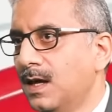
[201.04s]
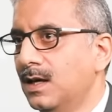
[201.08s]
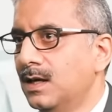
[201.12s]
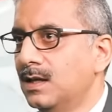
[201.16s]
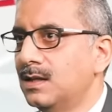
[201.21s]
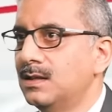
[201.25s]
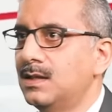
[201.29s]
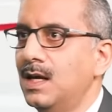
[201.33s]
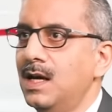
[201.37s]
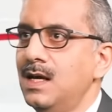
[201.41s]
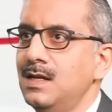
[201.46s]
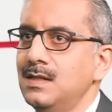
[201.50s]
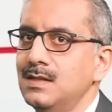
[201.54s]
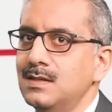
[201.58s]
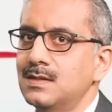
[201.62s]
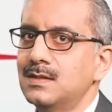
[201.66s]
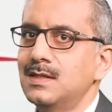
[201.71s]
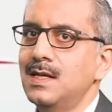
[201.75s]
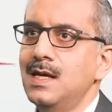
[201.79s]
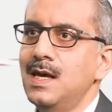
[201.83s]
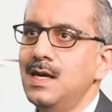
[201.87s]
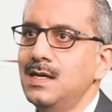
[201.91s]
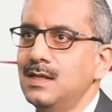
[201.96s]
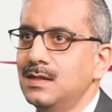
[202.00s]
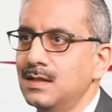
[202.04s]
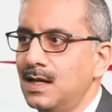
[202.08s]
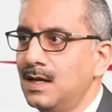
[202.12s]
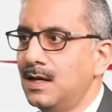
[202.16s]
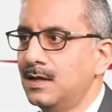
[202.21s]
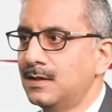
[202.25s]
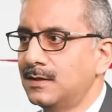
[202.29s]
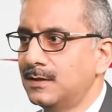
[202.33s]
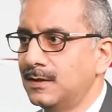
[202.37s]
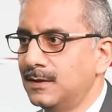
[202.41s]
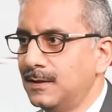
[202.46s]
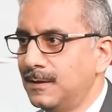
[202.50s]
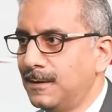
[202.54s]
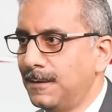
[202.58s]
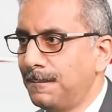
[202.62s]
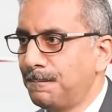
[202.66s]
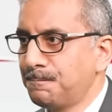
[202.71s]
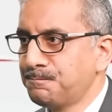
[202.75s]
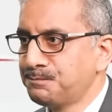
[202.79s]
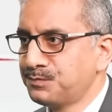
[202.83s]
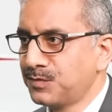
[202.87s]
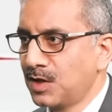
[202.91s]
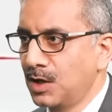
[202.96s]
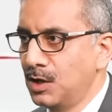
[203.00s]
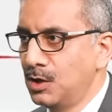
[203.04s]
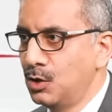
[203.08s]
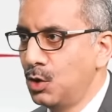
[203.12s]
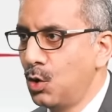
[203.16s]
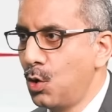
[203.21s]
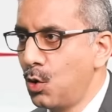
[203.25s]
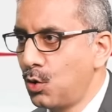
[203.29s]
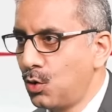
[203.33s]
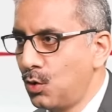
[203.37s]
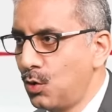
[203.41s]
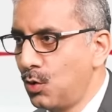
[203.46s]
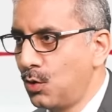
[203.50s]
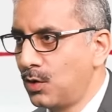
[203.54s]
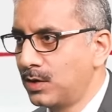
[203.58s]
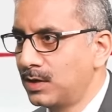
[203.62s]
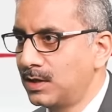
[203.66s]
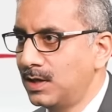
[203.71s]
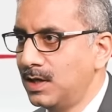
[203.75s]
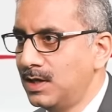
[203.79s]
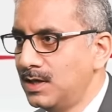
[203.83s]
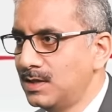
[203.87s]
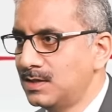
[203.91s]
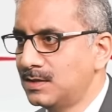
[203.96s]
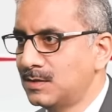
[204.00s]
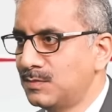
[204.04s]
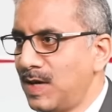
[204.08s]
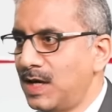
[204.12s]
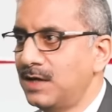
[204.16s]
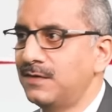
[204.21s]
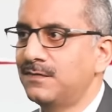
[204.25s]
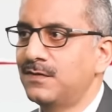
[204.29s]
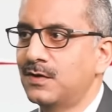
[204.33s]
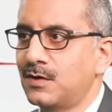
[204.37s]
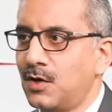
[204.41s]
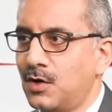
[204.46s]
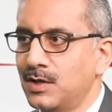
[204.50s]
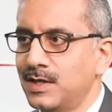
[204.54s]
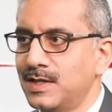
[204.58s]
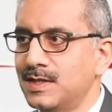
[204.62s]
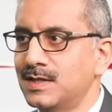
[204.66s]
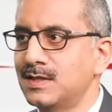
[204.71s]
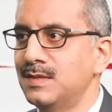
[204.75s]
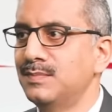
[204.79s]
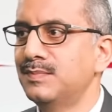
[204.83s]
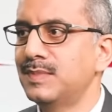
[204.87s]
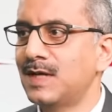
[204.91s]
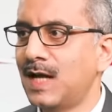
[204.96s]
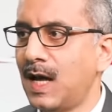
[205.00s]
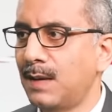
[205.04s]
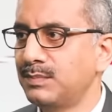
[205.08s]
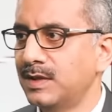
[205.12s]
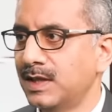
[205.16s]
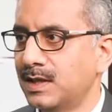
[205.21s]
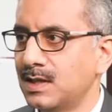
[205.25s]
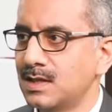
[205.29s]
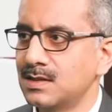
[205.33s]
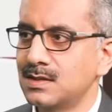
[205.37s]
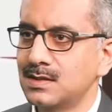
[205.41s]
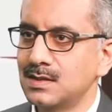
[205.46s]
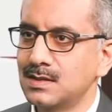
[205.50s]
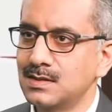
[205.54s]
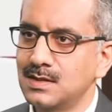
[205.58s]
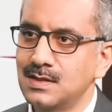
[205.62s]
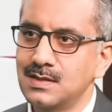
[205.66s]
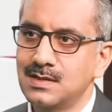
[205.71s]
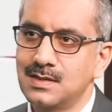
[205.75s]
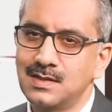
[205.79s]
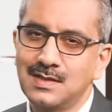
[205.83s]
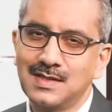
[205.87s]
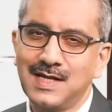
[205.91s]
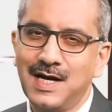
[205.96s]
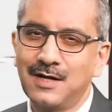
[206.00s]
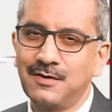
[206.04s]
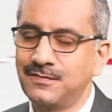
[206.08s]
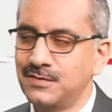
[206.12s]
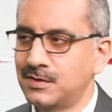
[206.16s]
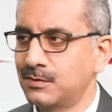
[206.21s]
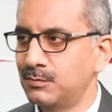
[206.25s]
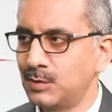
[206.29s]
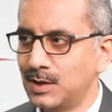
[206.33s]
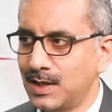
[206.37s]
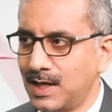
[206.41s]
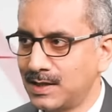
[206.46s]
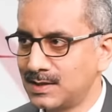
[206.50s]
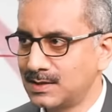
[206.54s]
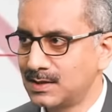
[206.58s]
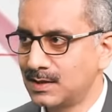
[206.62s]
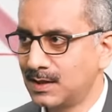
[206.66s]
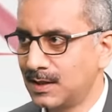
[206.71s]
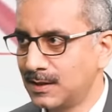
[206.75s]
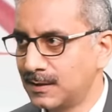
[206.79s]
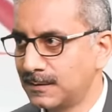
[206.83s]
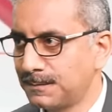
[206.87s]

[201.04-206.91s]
then saying that low code is meant for only simple applications is kind of trivializing it.